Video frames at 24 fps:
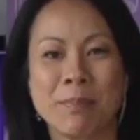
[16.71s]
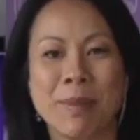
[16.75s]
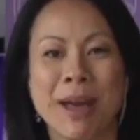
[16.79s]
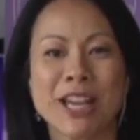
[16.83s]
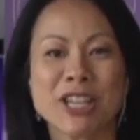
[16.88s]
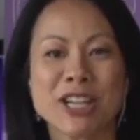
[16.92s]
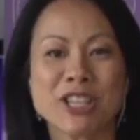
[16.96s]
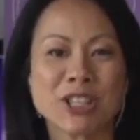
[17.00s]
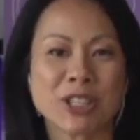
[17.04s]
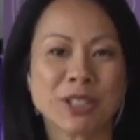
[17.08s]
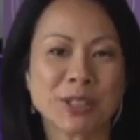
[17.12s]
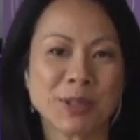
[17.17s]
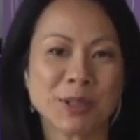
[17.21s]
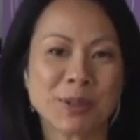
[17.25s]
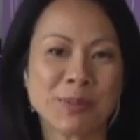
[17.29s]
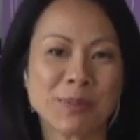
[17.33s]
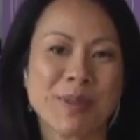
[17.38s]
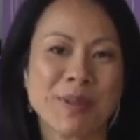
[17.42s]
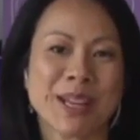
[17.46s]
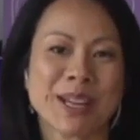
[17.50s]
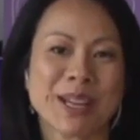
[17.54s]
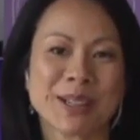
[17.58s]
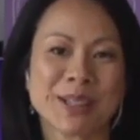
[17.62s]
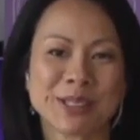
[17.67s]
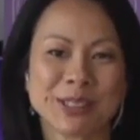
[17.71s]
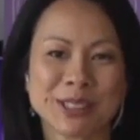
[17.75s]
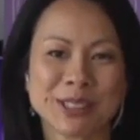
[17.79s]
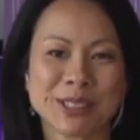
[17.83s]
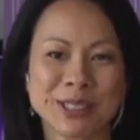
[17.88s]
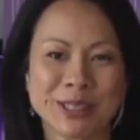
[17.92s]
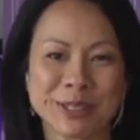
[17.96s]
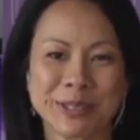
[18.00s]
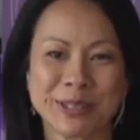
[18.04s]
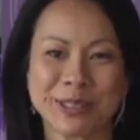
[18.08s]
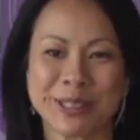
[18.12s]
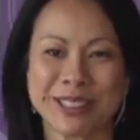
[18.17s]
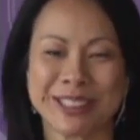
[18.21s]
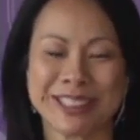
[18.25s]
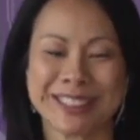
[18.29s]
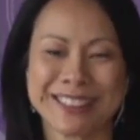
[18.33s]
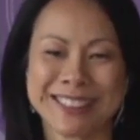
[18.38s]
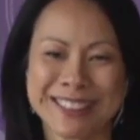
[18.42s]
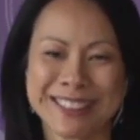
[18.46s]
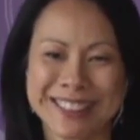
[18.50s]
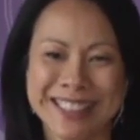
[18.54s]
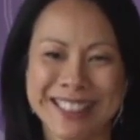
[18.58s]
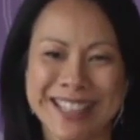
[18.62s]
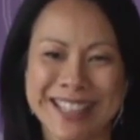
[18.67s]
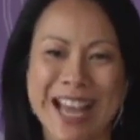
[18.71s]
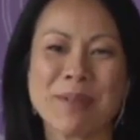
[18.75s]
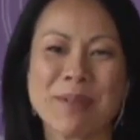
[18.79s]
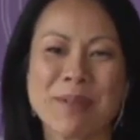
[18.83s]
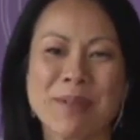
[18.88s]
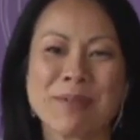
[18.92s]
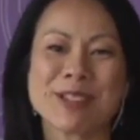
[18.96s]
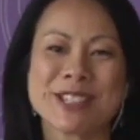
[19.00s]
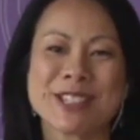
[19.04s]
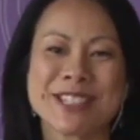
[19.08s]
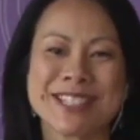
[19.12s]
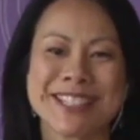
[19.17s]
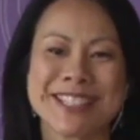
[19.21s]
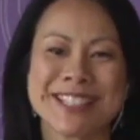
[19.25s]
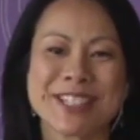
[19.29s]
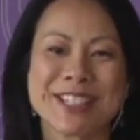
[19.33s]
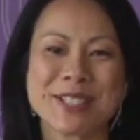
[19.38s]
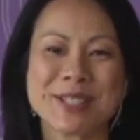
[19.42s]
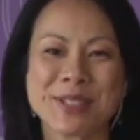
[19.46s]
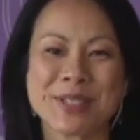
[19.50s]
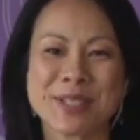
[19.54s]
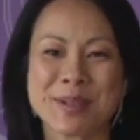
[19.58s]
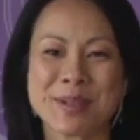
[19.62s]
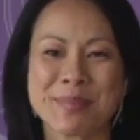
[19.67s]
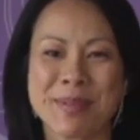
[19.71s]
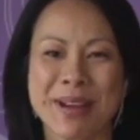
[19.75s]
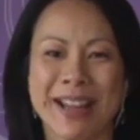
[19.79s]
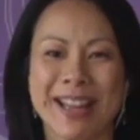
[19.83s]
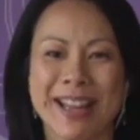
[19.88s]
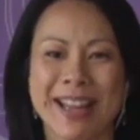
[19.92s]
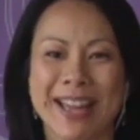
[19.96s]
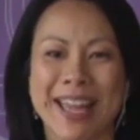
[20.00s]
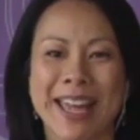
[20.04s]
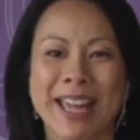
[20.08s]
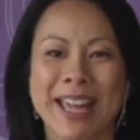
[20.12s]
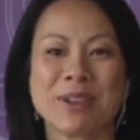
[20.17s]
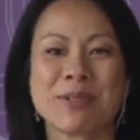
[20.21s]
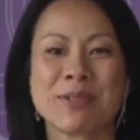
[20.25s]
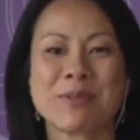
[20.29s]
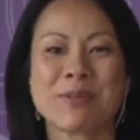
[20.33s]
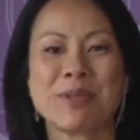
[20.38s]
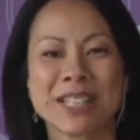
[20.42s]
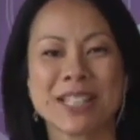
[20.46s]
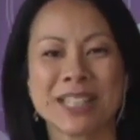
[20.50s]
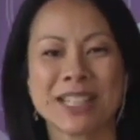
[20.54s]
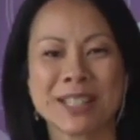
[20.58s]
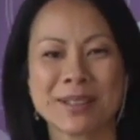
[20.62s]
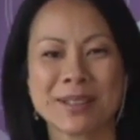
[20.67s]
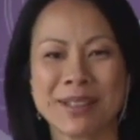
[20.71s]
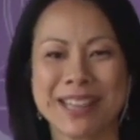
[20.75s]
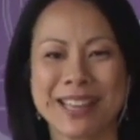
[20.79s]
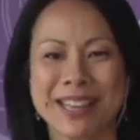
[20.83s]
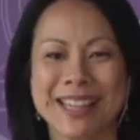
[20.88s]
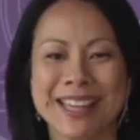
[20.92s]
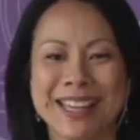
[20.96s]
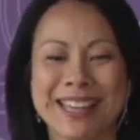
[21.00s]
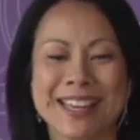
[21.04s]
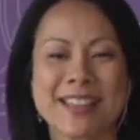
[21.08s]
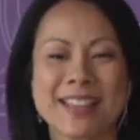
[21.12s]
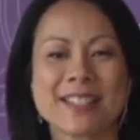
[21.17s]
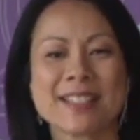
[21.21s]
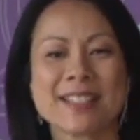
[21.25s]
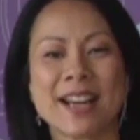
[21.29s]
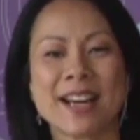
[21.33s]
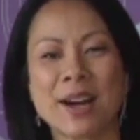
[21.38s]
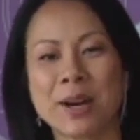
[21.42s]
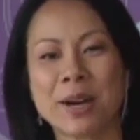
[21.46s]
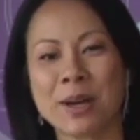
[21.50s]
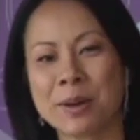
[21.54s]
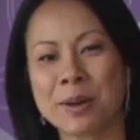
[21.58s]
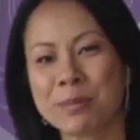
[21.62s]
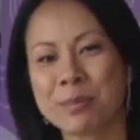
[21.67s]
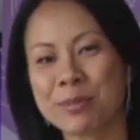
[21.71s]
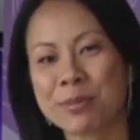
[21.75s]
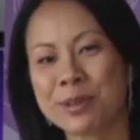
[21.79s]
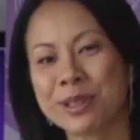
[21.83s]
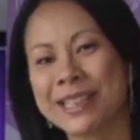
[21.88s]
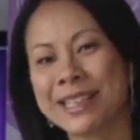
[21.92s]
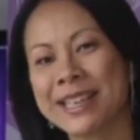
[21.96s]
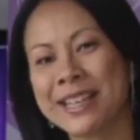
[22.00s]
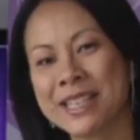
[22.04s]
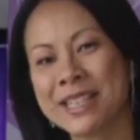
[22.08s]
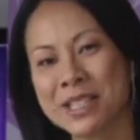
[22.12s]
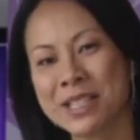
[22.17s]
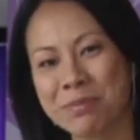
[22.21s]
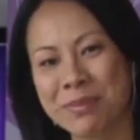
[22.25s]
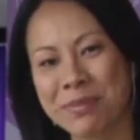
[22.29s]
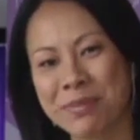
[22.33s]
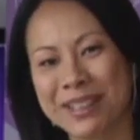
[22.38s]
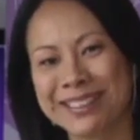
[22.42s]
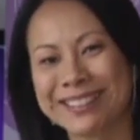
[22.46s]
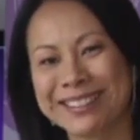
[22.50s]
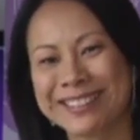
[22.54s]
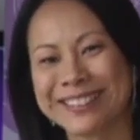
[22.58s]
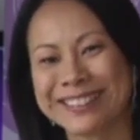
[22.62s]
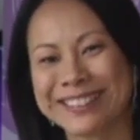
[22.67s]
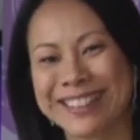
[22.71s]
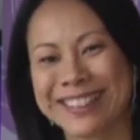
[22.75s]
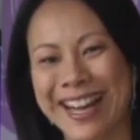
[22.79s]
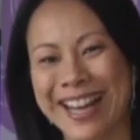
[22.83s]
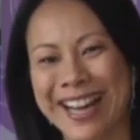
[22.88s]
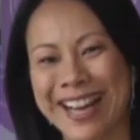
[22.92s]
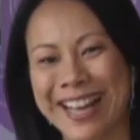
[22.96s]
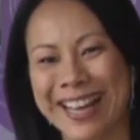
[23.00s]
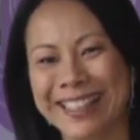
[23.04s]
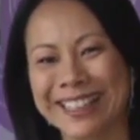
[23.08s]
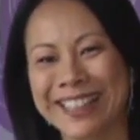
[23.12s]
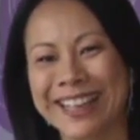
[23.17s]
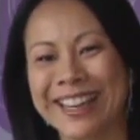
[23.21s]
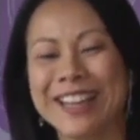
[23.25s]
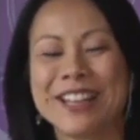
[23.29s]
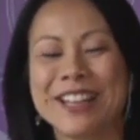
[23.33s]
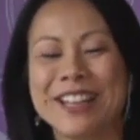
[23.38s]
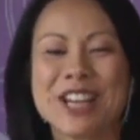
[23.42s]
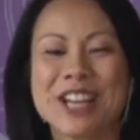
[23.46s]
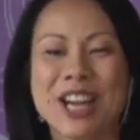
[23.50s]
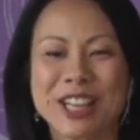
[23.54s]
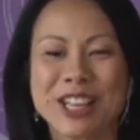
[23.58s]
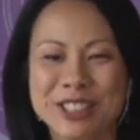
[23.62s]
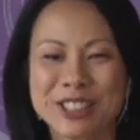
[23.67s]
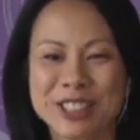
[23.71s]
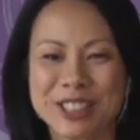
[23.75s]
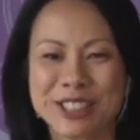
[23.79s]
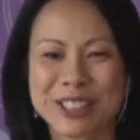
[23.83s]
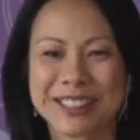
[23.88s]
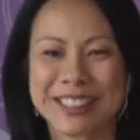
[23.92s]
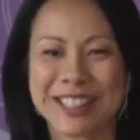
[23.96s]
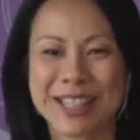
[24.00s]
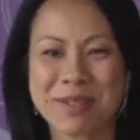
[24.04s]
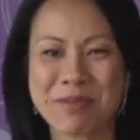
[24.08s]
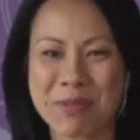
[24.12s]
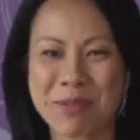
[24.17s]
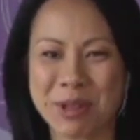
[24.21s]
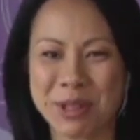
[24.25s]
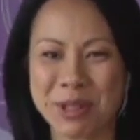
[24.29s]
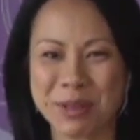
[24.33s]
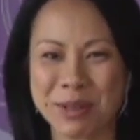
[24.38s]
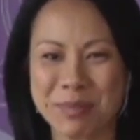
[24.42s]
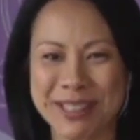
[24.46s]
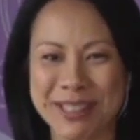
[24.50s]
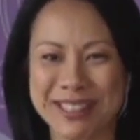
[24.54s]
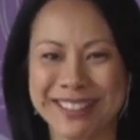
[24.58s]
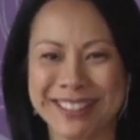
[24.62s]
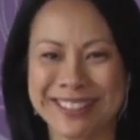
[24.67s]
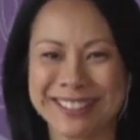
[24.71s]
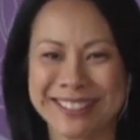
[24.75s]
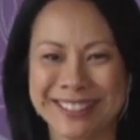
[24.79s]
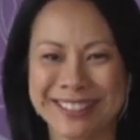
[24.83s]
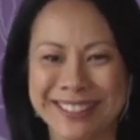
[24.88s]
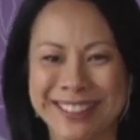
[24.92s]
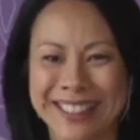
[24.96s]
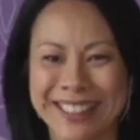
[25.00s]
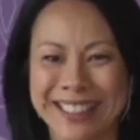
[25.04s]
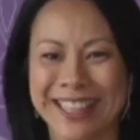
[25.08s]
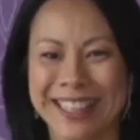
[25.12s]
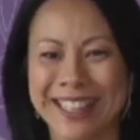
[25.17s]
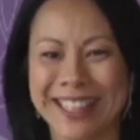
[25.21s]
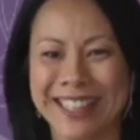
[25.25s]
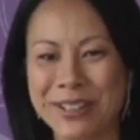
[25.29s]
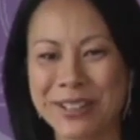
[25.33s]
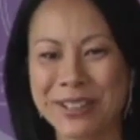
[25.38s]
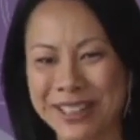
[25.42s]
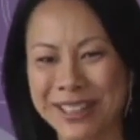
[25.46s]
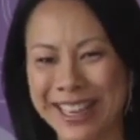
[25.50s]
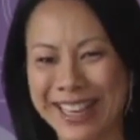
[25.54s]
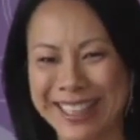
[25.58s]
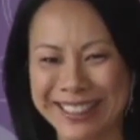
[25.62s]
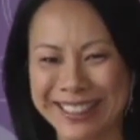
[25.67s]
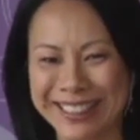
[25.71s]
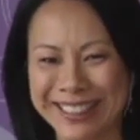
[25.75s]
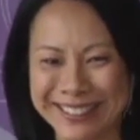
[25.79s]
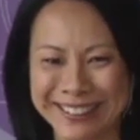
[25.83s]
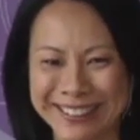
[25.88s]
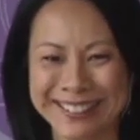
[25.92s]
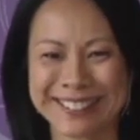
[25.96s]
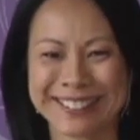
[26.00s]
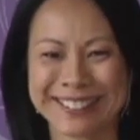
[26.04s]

Magical Medical Tour. I'm Christina Suzama, and with me is our brilliant medical guide, Dr. Glenn Woolman. Hello, Glenn.